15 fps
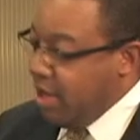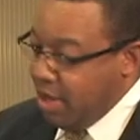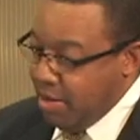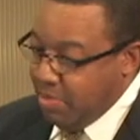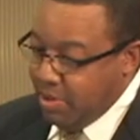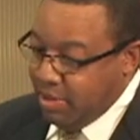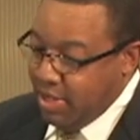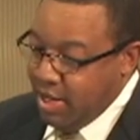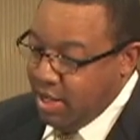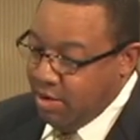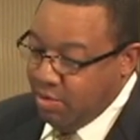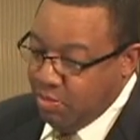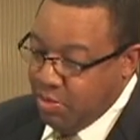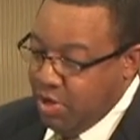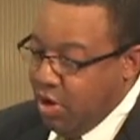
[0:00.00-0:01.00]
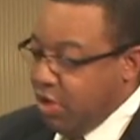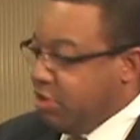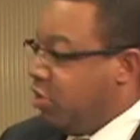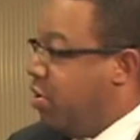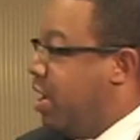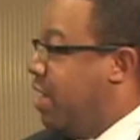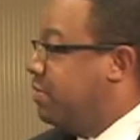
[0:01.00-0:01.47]
the dividend option helps
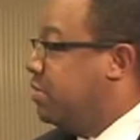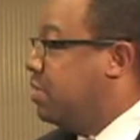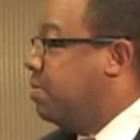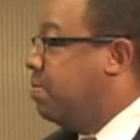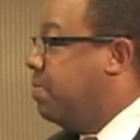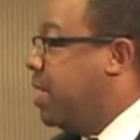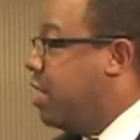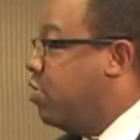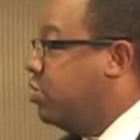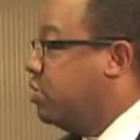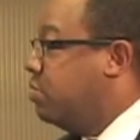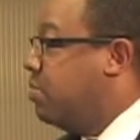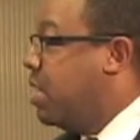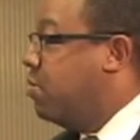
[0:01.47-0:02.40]
policyholders maximize